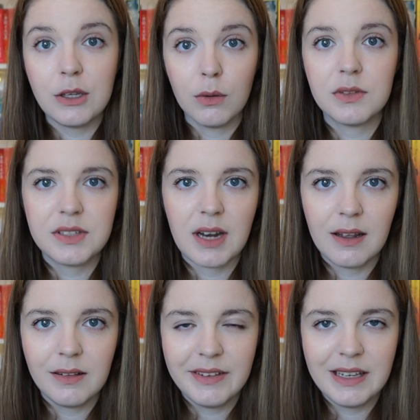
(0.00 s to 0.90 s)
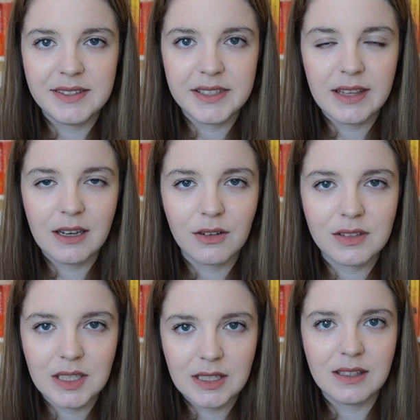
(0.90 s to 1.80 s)
your style is to then
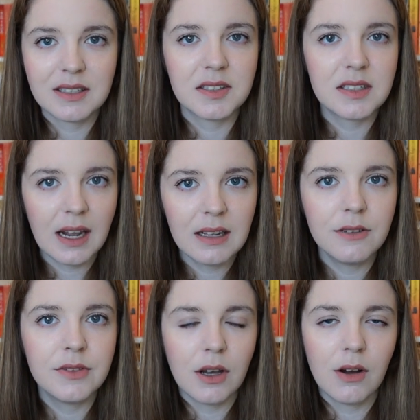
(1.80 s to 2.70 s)
consider the style of the